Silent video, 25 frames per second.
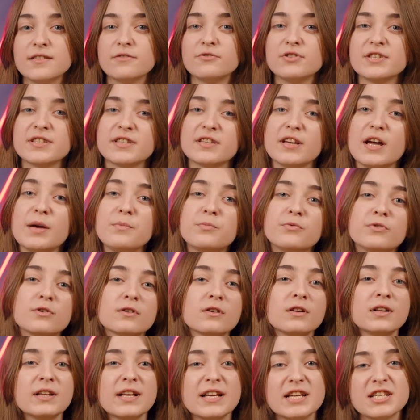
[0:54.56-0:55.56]
a recipe for
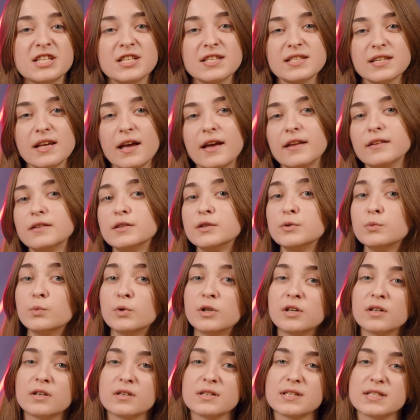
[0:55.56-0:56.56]
clashes and
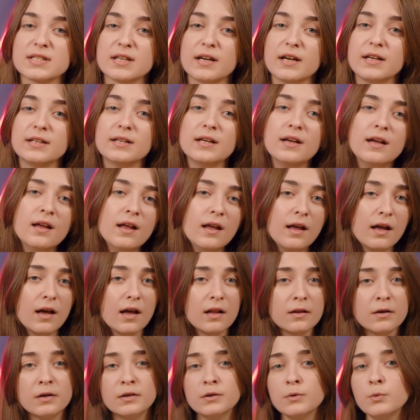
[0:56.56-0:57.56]
rework on site.
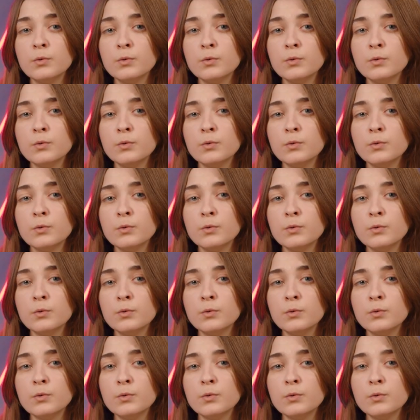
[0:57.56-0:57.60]
A lot